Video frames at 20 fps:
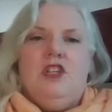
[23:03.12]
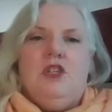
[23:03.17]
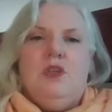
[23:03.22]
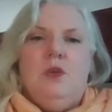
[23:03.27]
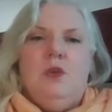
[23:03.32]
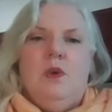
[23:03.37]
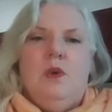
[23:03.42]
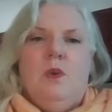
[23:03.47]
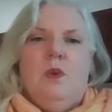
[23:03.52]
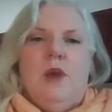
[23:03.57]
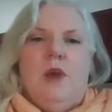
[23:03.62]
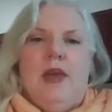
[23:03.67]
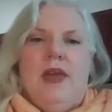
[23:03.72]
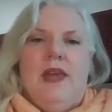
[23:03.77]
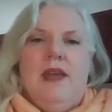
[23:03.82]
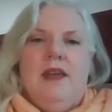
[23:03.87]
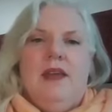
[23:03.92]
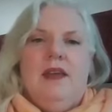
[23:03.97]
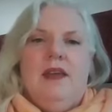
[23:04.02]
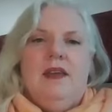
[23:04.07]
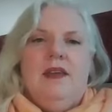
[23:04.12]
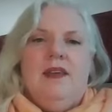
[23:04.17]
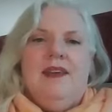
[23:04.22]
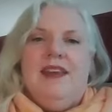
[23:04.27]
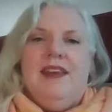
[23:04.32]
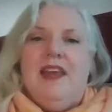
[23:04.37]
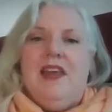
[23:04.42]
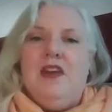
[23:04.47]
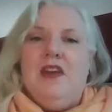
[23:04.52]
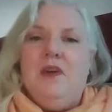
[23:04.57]
to awake
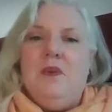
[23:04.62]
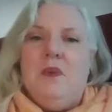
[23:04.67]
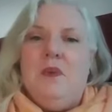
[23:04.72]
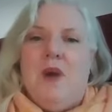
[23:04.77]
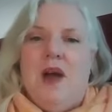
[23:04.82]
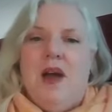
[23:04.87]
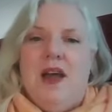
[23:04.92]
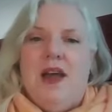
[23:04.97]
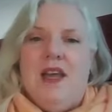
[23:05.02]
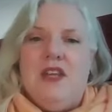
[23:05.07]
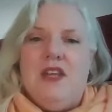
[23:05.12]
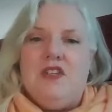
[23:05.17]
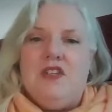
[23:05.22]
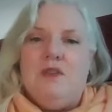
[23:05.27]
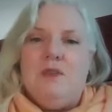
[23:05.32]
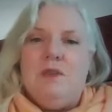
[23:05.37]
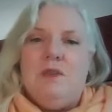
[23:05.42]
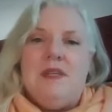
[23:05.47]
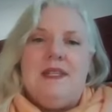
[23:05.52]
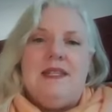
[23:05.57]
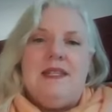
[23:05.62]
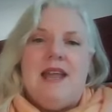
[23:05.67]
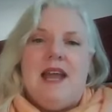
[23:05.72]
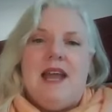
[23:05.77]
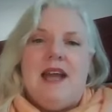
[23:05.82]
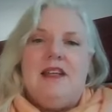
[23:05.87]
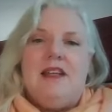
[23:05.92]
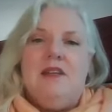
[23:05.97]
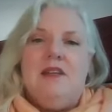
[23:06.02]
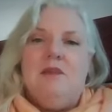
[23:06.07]
and arise from the
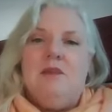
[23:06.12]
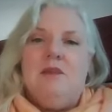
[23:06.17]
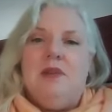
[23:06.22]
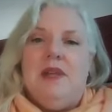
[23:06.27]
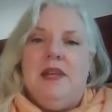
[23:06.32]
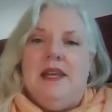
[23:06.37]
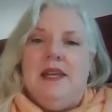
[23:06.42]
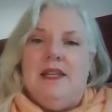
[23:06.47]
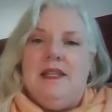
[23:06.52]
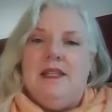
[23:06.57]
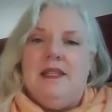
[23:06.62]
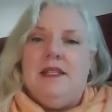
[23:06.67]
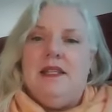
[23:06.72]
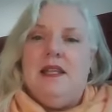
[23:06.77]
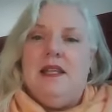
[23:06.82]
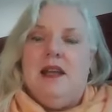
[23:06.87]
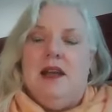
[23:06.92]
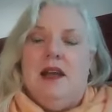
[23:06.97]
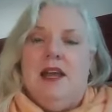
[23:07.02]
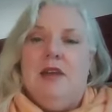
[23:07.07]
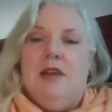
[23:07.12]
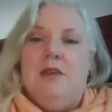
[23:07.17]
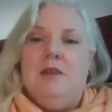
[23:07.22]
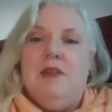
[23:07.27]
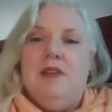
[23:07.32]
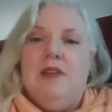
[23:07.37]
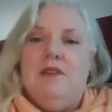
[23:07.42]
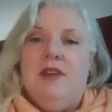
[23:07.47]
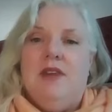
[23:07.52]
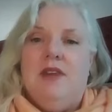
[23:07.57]
stagnant place that I
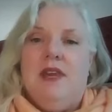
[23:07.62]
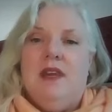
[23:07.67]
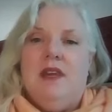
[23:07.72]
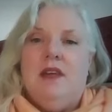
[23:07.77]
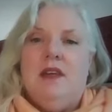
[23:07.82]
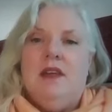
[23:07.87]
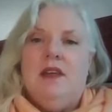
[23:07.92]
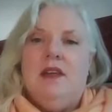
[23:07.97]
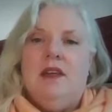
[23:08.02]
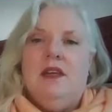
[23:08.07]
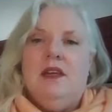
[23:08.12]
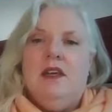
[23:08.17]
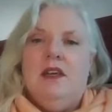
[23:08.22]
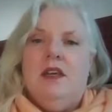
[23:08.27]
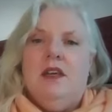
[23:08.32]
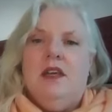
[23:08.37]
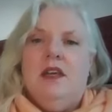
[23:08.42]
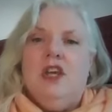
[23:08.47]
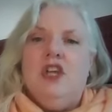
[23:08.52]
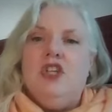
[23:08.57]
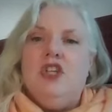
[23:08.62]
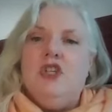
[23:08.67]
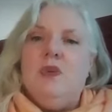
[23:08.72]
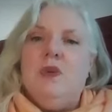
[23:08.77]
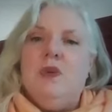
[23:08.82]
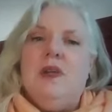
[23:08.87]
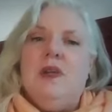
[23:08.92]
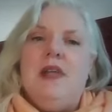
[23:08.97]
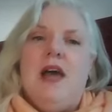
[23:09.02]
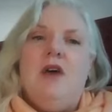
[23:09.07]
am living,
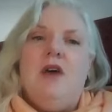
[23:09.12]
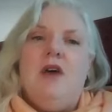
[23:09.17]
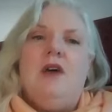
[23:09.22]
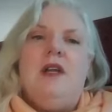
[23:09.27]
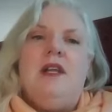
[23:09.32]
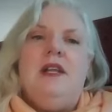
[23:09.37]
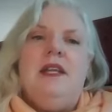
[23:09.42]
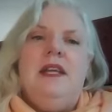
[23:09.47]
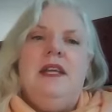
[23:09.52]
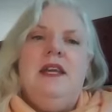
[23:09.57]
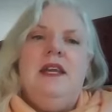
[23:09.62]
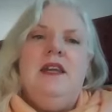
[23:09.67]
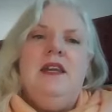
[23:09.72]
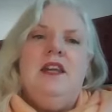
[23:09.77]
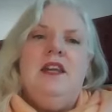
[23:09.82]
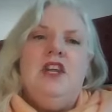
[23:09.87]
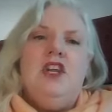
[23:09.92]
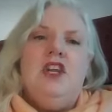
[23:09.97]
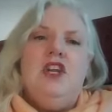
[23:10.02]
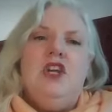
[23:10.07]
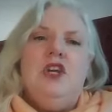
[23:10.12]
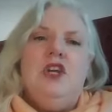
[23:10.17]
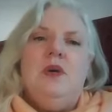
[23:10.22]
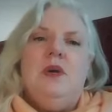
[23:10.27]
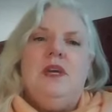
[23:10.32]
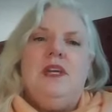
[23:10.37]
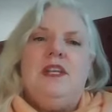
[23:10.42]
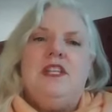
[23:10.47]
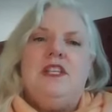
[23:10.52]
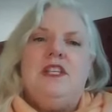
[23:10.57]
to allow clean, new
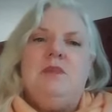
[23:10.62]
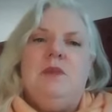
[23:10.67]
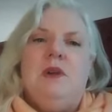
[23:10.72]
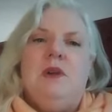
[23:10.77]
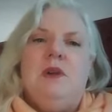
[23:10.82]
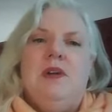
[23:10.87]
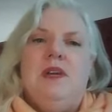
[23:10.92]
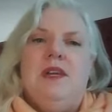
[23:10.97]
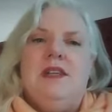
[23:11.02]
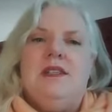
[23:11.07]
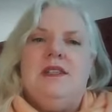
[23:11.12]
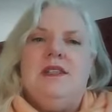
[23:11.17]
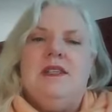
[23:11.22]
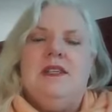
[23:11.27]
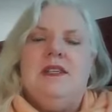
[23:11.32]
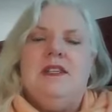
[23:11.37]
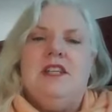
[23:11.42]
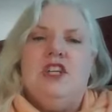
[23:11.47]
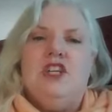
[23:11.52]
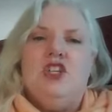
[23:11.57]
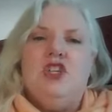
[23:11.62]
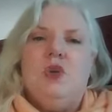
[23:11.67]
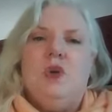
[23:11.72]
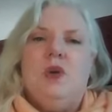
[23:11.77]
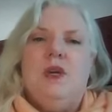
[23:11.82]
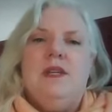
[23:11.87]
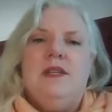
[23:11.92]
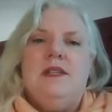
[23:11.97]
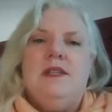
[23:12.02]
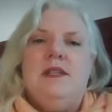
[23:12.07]
experiences and
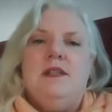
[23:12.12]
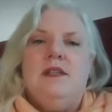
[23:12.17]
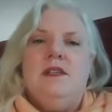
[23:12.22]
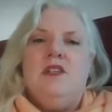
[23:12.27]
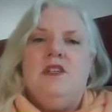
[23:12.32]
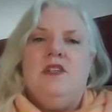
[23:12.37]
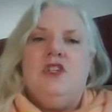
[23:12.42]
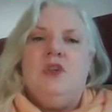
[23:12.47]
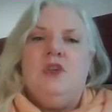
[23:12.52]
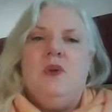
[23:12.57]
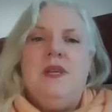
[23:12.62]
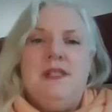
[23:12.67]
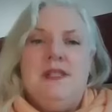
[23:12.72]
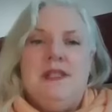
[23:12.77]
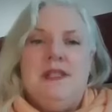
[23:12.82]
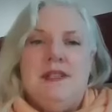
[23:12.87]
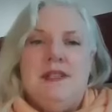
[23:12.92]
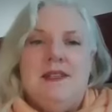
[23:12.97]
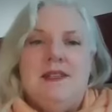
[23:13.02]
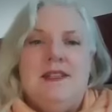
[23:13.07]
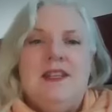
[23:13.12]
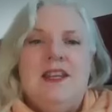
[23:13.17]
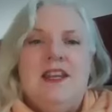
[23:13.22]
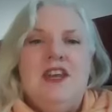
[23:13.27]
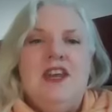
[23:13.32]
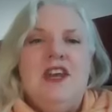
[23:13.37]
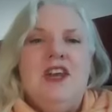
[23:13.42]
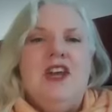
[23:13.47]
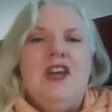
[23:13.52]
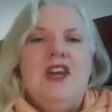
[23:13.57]
choices
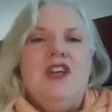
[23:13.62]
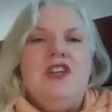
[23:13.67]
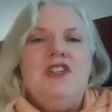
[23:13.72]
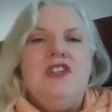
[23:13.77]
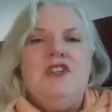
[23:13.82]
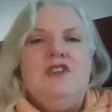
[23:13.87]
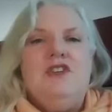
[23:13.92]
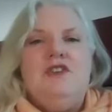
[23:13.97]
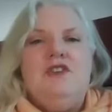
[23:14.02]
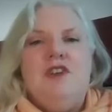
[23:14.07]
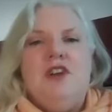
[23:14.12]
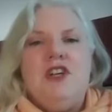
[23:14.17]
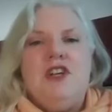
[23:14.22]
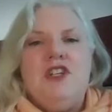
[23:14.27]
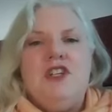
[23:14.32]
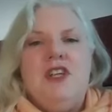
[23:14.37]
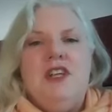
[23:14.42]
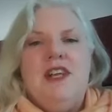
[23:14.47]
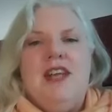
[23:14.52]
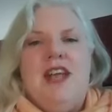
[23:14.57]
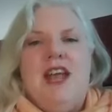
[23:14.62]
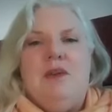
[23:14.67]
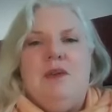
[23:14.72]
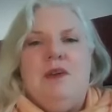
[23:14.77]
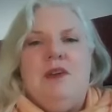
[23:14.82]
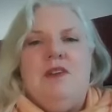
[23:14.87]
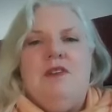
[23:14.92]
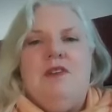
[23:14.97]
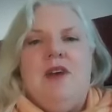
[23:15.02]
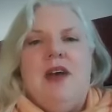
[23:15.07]
to freshen and
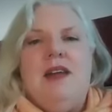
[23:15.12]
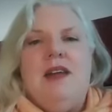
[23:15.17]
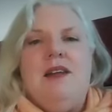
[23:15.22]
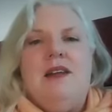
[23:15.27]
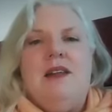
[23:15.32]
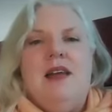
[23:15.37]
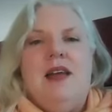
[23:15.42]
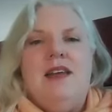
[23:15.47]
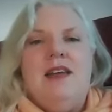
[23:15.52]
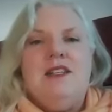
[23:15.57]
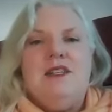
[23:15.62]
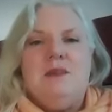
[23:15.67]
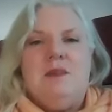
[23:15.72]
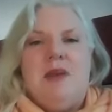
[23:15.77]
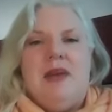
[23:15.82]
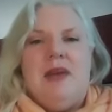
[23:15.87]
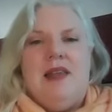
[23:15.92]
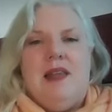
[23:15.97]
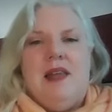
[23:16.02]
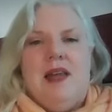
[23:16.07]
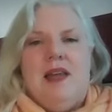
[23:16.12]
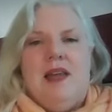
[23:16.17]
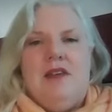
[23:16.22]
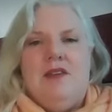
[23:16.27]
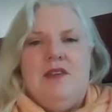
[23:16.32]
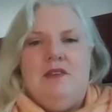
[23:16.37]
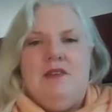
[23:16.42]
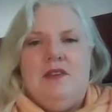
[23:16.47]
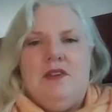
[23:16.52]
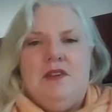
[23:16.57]
revitalize my
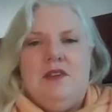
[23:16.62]
life.